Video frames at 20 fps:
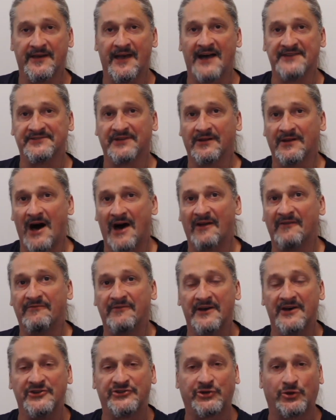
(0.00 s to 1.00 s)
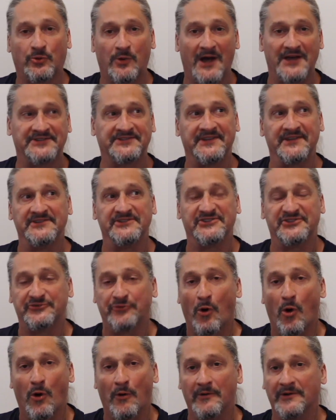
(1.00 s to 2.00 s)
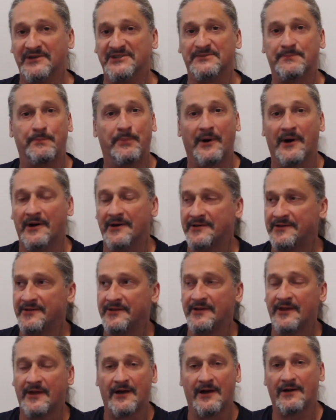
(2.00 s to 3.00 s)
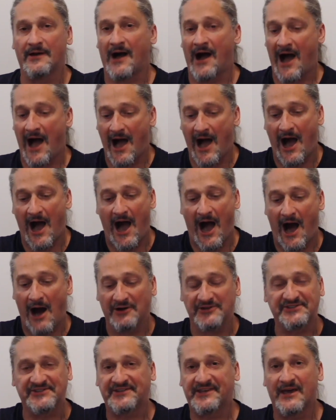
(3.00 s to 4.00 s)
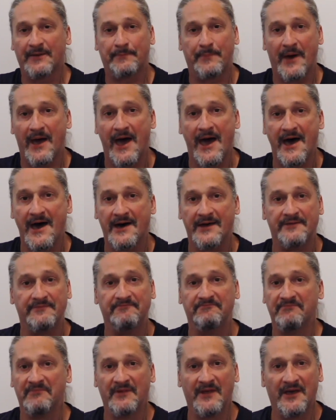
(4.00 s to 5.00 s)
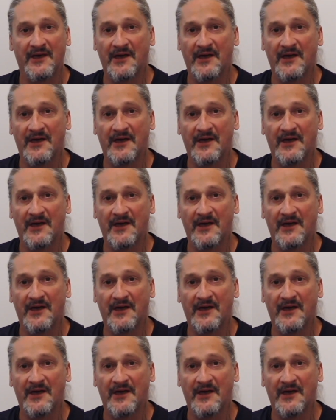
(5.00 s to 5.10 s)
He has a lot of interesting stories, but I, will skip ahead